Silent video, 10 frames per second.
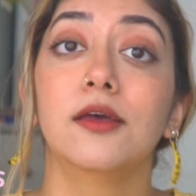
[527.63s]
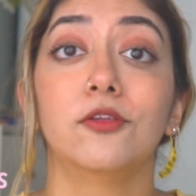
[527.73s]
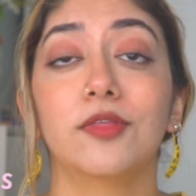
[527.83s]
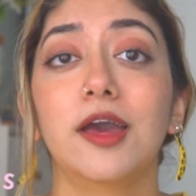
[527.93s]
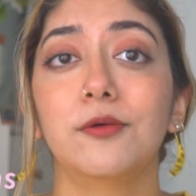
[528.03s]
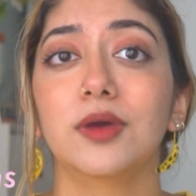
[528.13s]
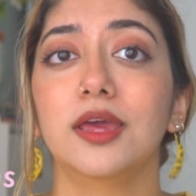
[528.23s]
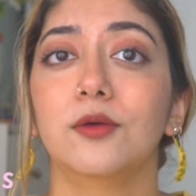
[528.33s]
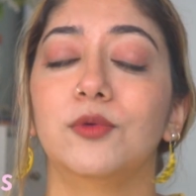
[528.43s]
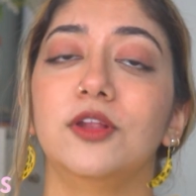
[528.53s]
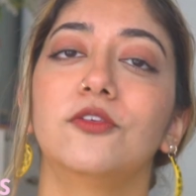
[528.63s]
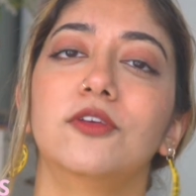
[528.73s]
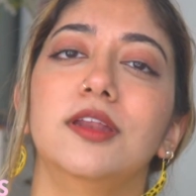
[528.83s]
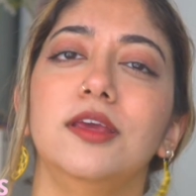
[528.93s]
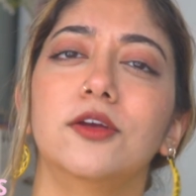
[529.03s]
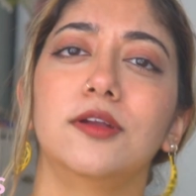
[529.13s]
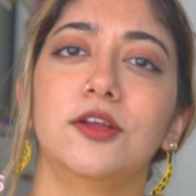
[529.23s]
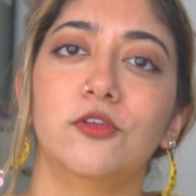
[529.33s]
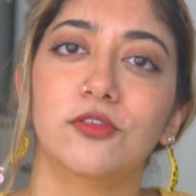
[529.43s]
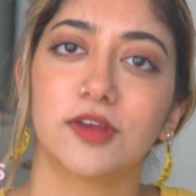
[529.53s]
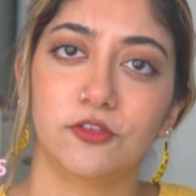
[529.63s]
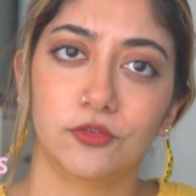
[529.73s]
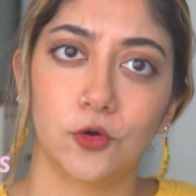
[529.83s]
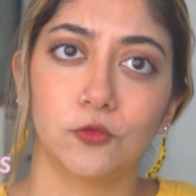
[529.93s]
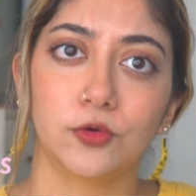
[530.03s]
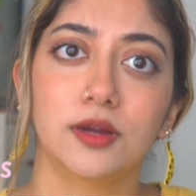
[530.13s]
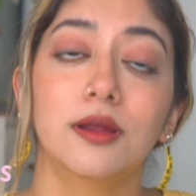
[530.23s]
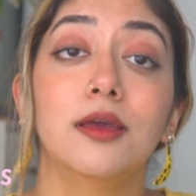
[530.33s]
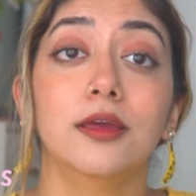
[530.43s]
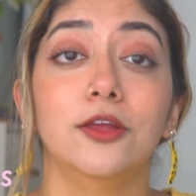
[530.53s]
So that way, when you're sending your initial sketches over,